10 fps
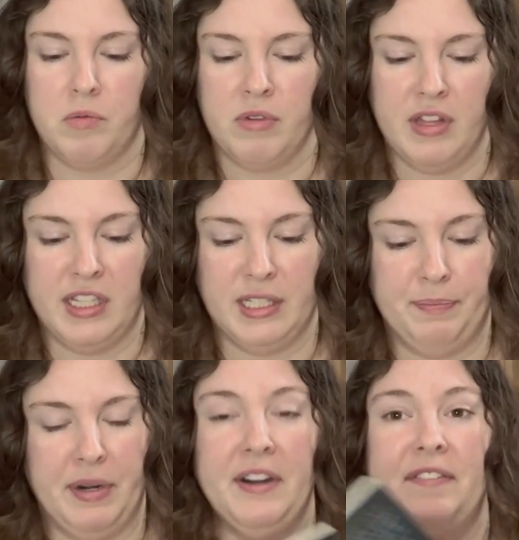this is
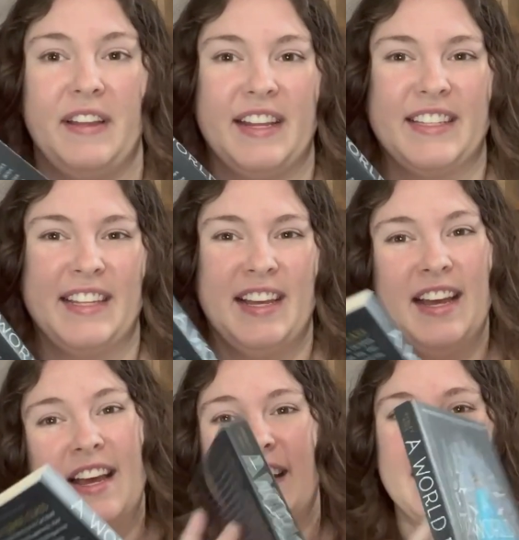perfect
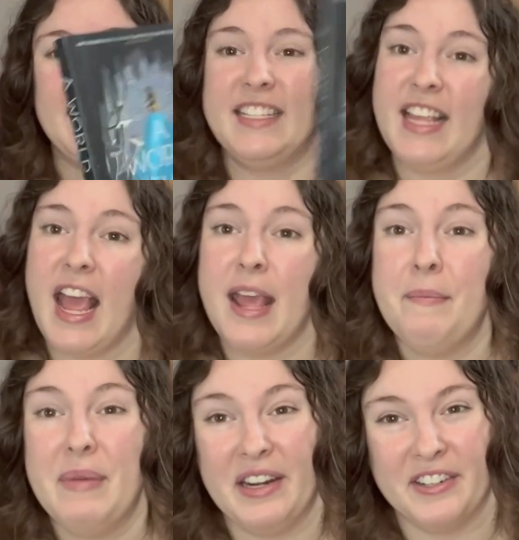because it's a
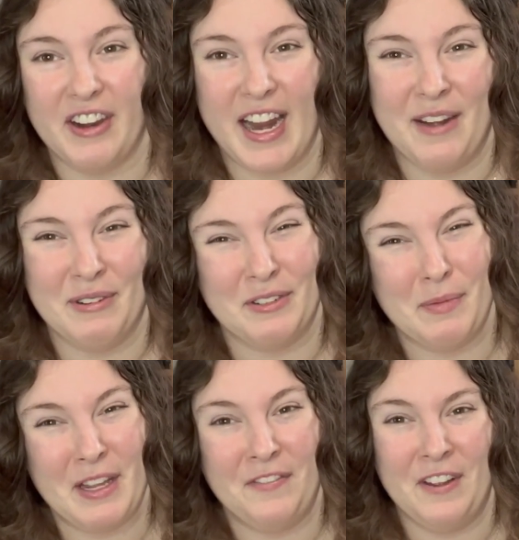middle grade, which will
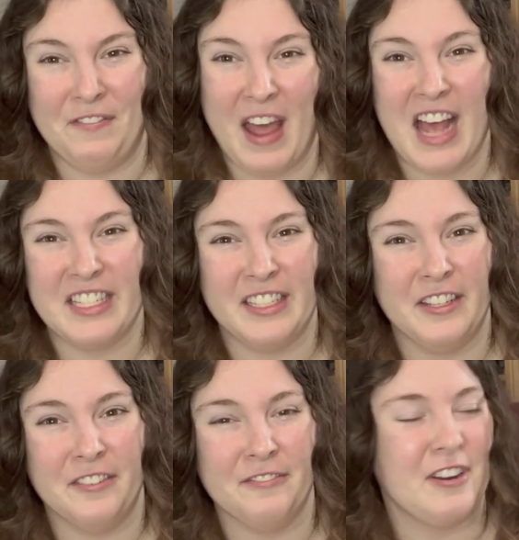be a fast
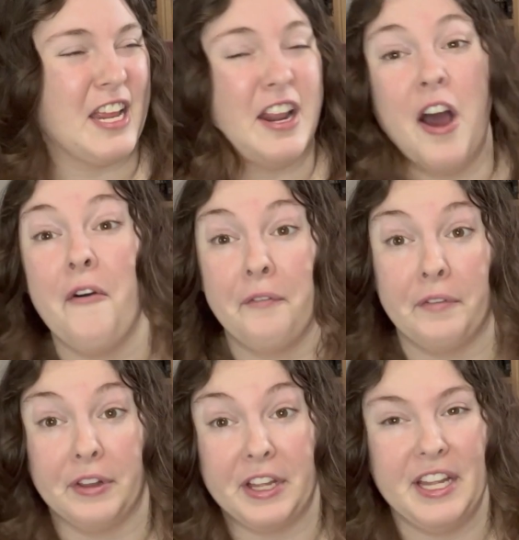little read,
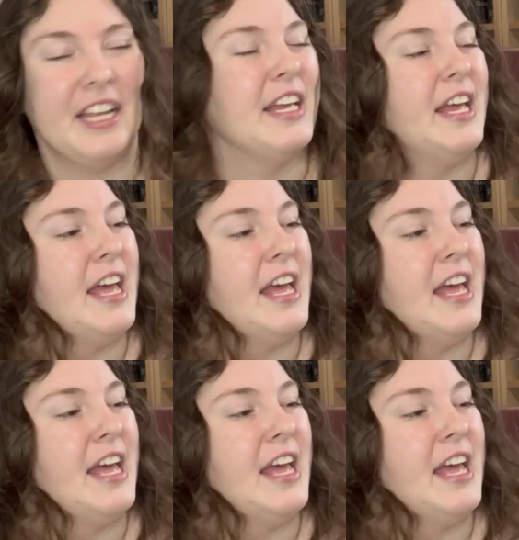hopefully.